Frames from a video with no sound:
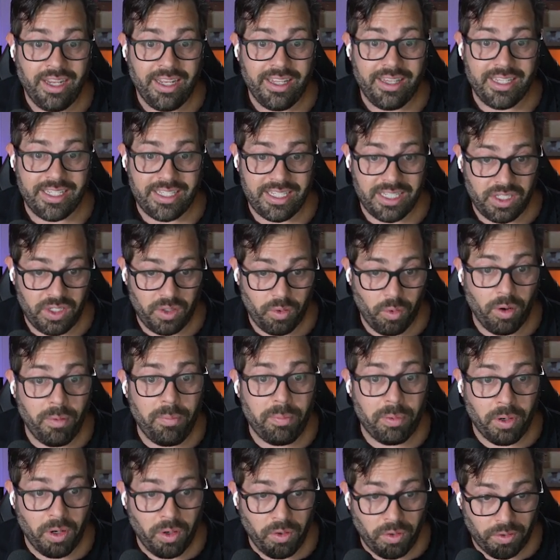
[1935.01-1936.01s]
This is your
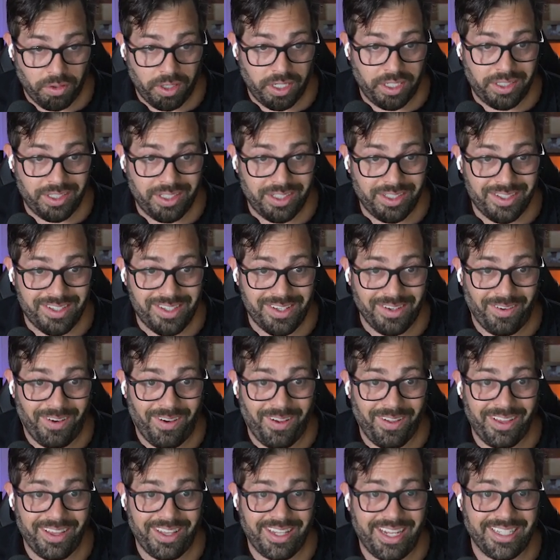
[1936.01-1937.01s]
brokerage. So
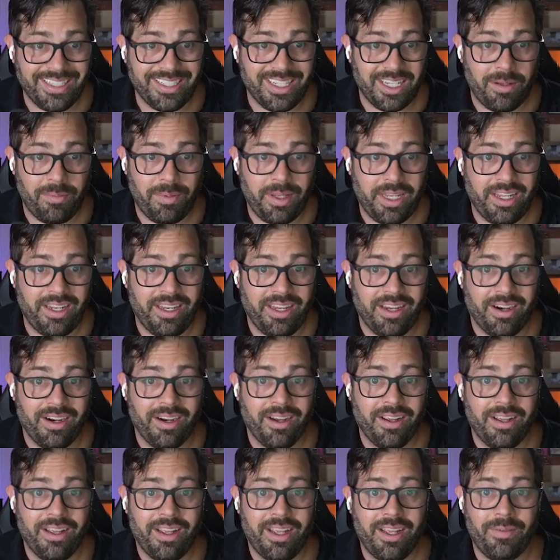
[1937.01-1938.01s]
all of that's going to be in here.
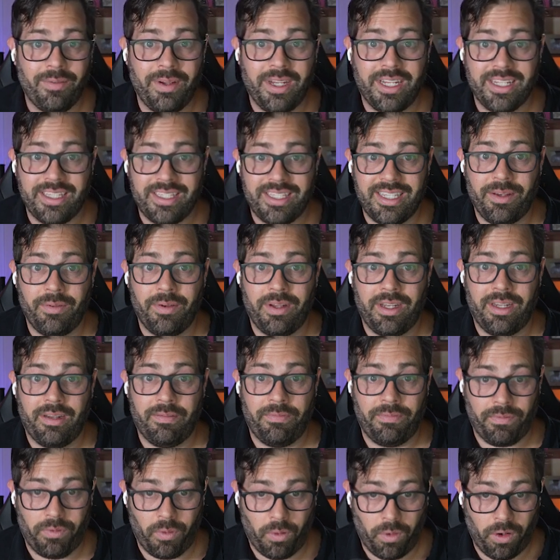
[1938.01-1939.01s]
And we can see we did
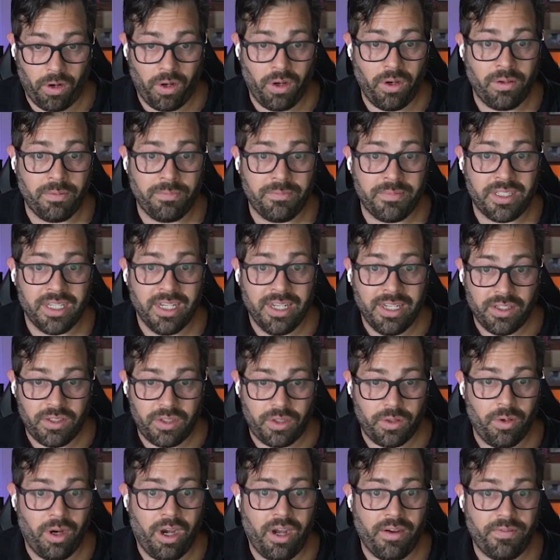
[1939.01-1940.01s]
4 homes,
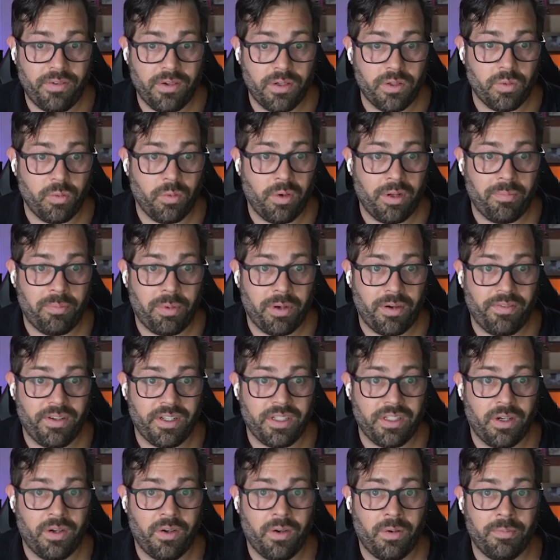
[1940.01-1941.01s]
2 offers, 1
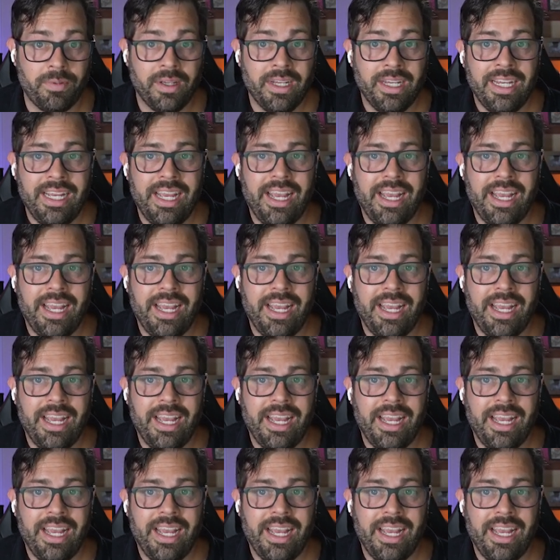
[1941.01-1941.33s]
perfect home.